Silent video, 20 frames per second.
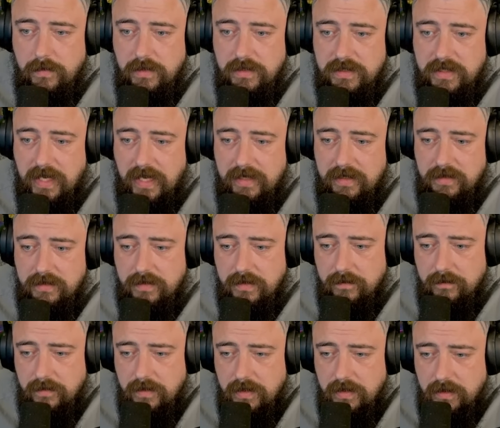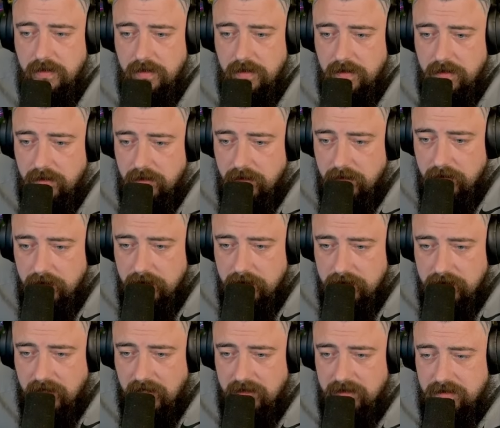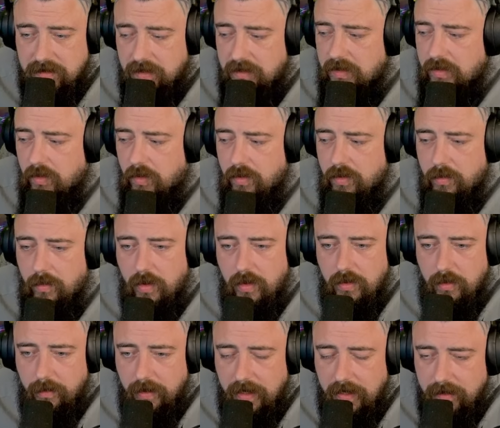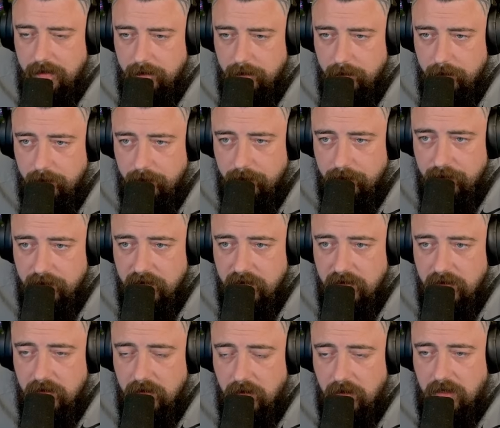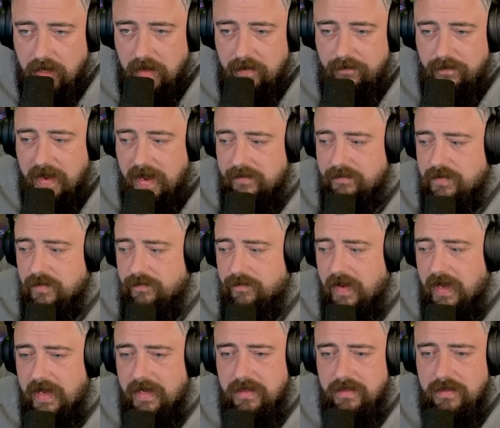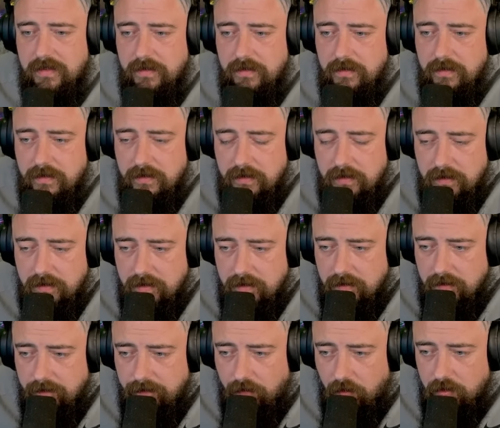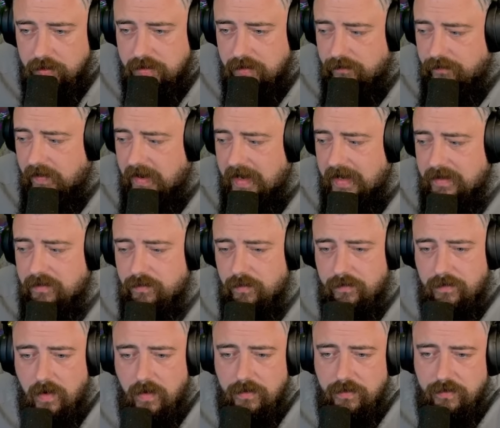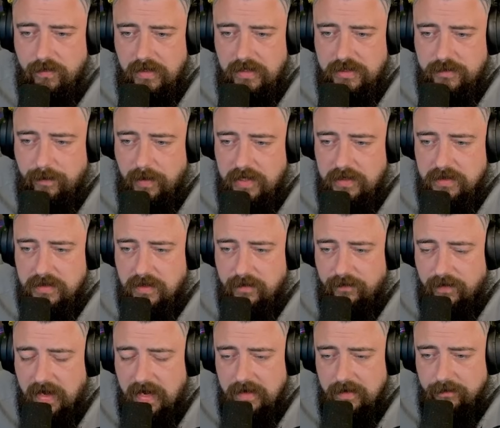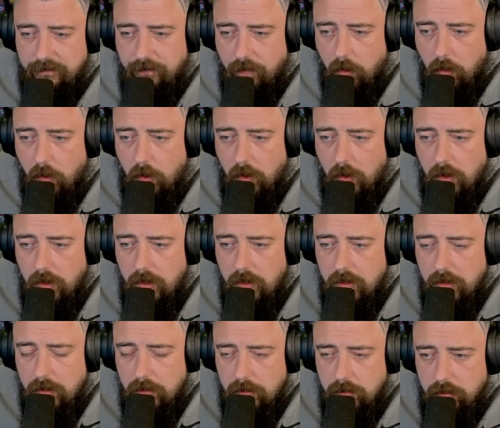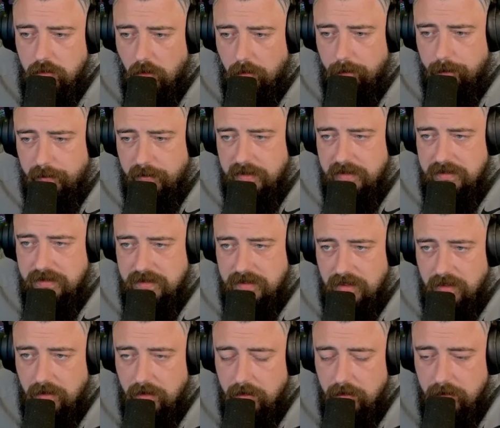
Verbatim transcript: Kings. Kings, and they don't go all the way. Okay, 5 to find. 4 to find. We've got 3 spins to find 4 dumplings here.